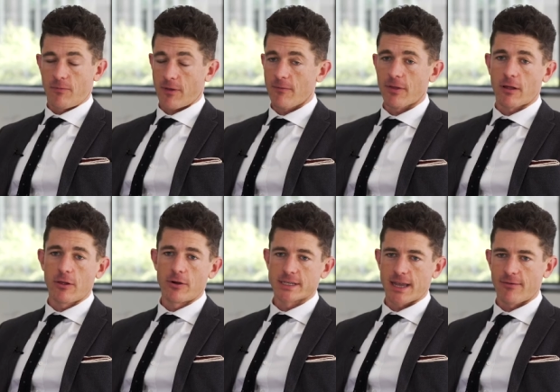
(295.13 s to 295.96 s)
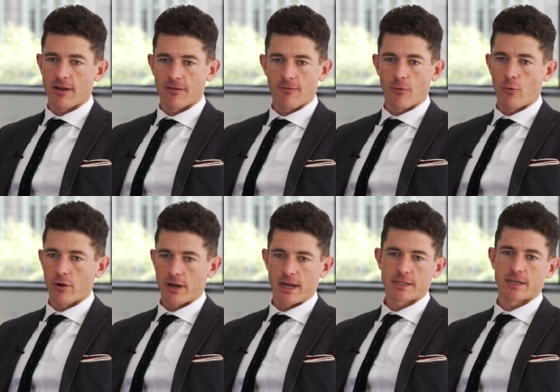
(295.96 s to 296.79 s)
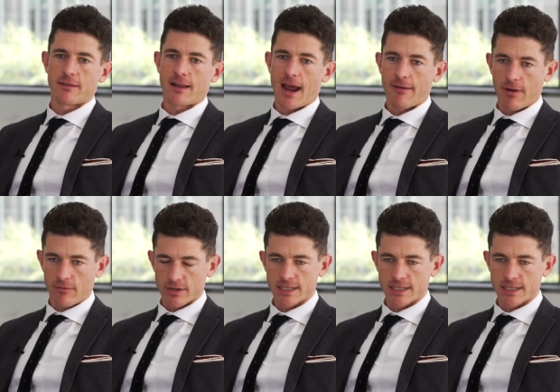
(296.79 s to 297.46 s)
some of the clearest evidence of coordination that I've ever